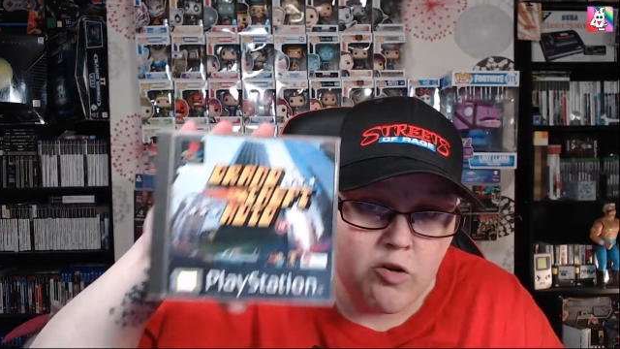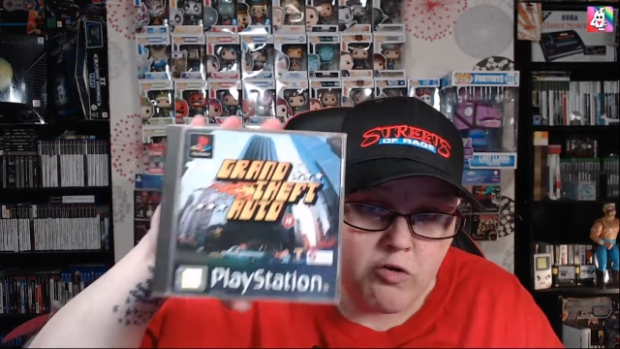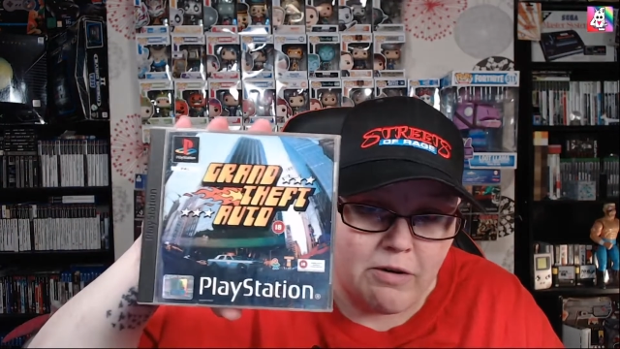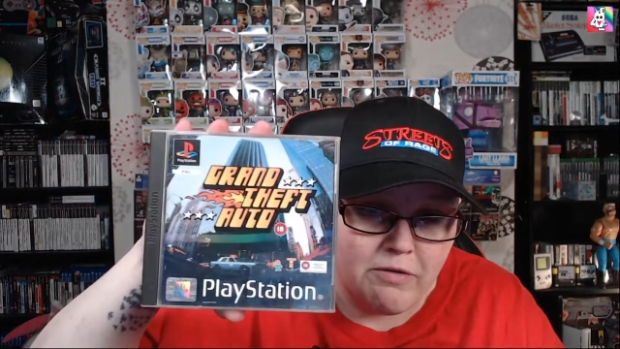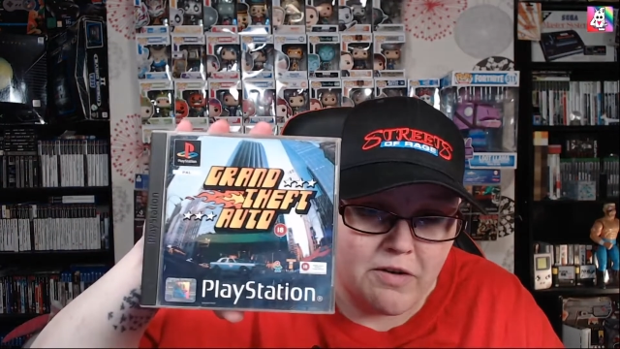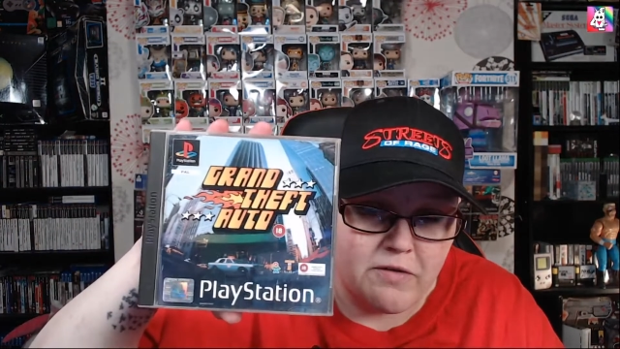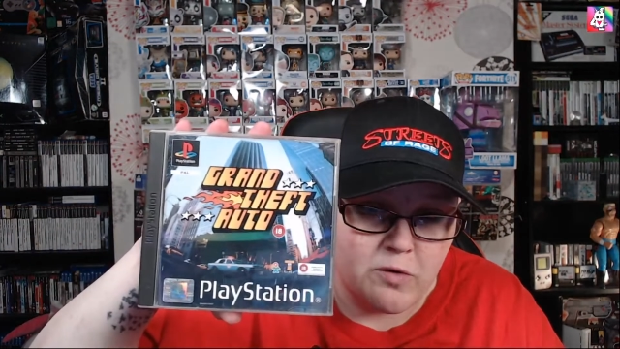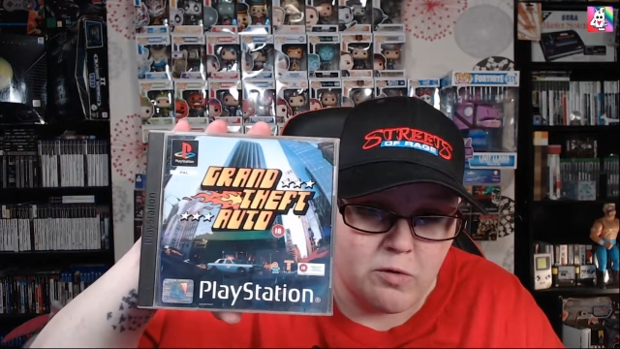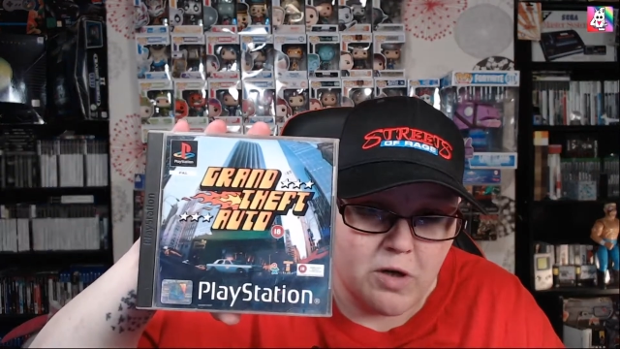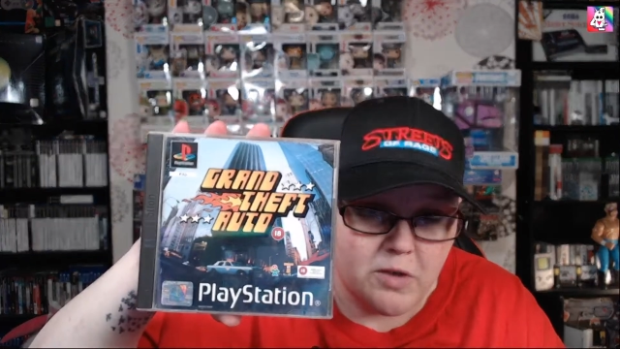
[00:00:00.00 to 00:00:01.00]
Grand Theft
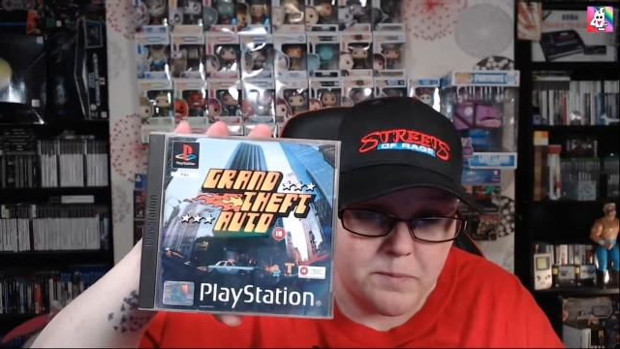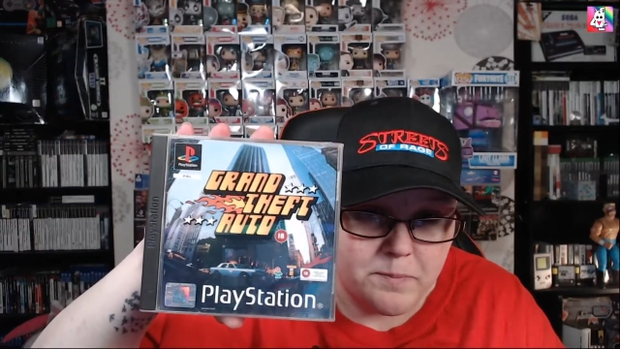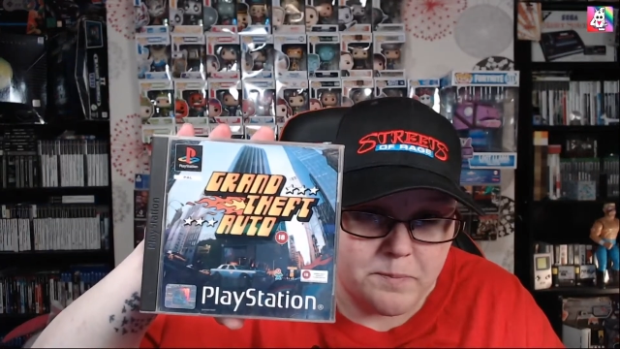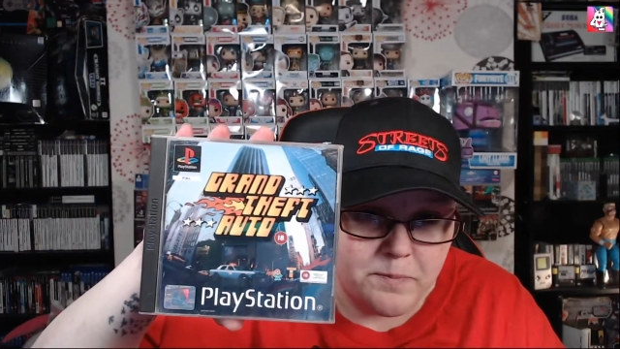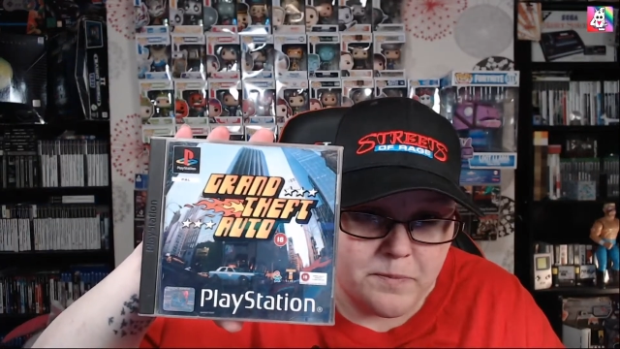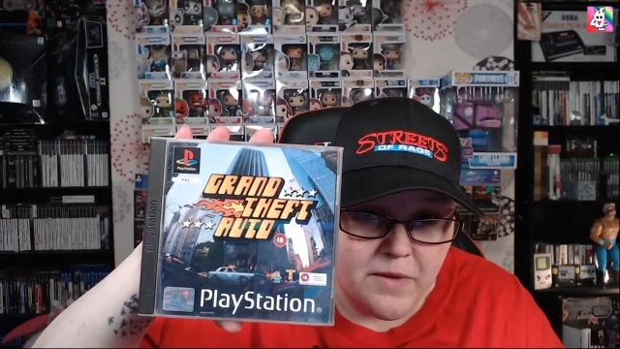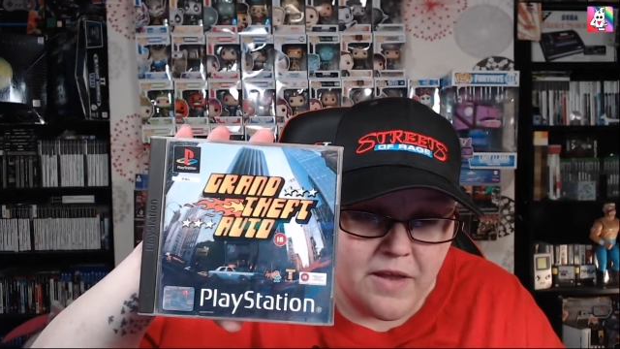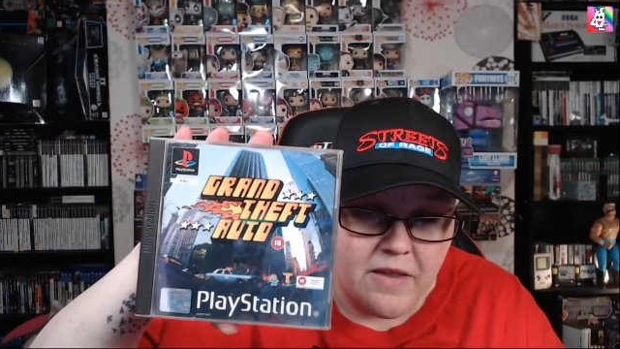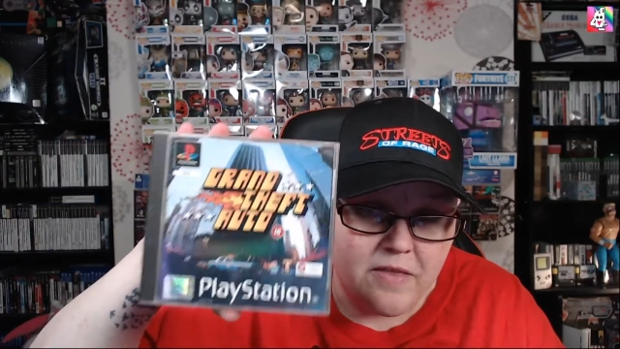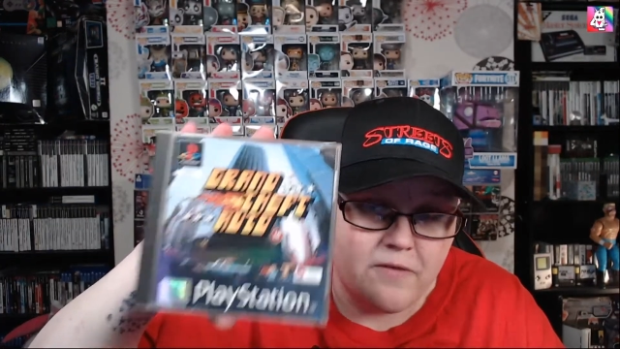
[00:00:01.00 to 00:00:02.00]
Auto
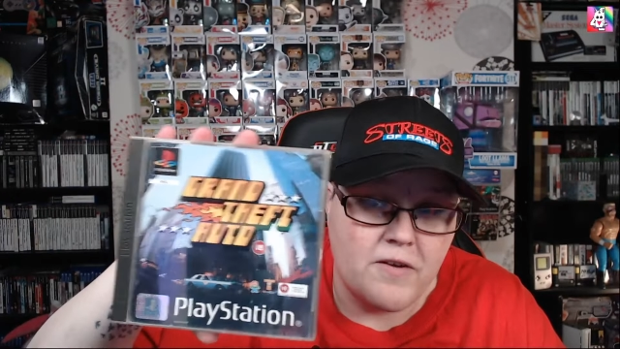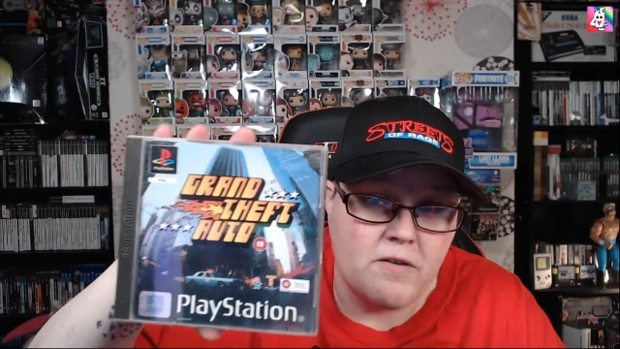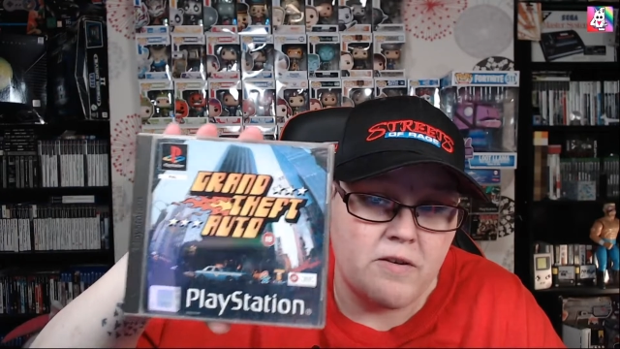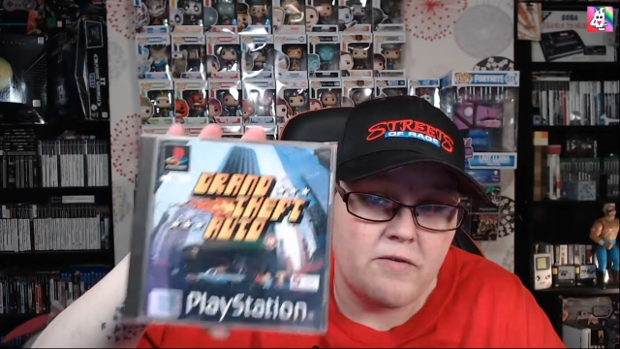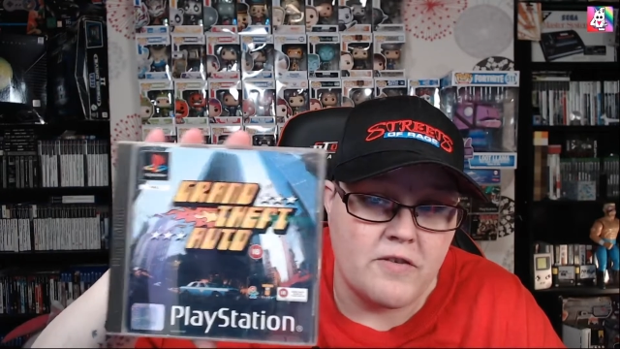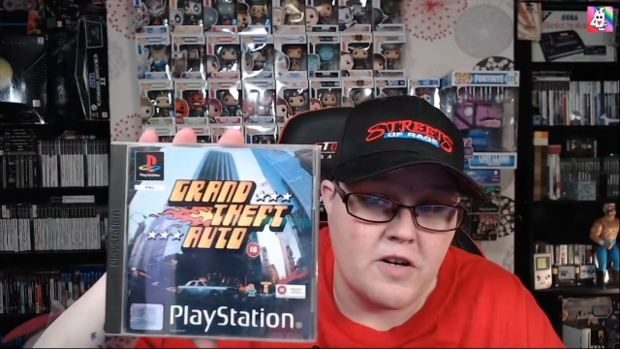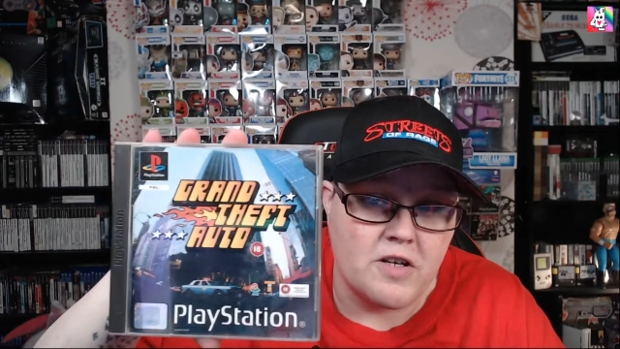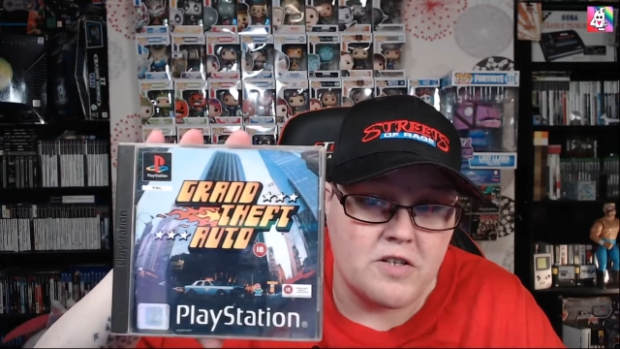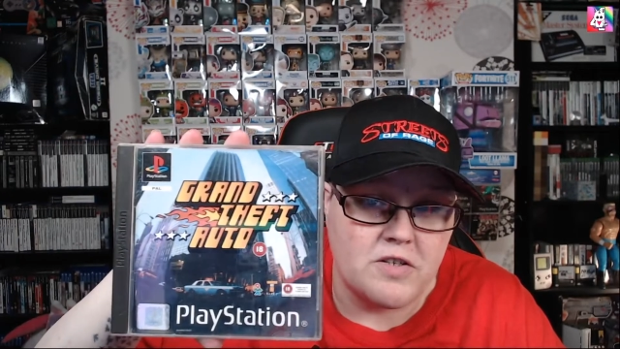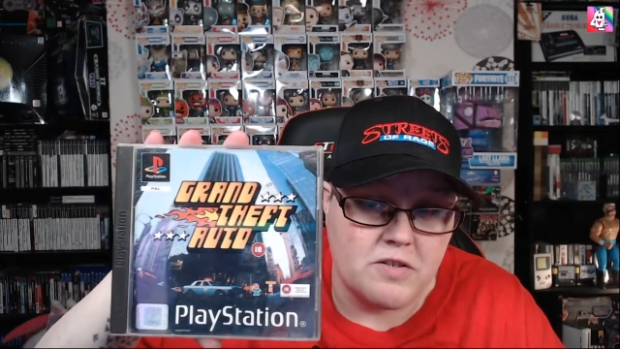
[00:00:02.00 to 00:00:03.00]
the very
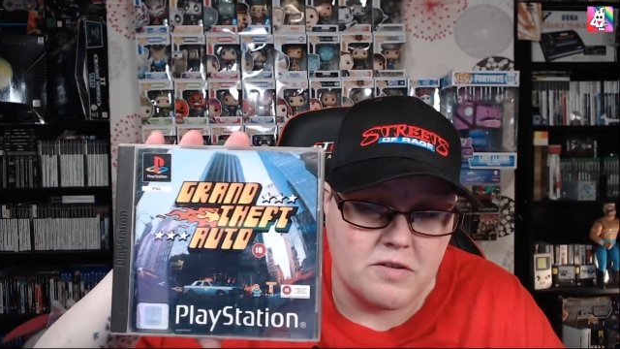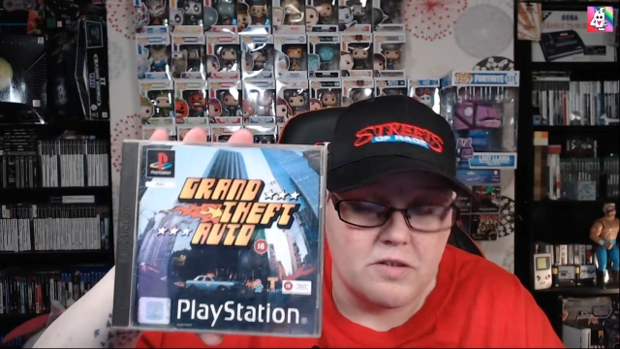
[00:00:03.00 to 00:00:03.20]
first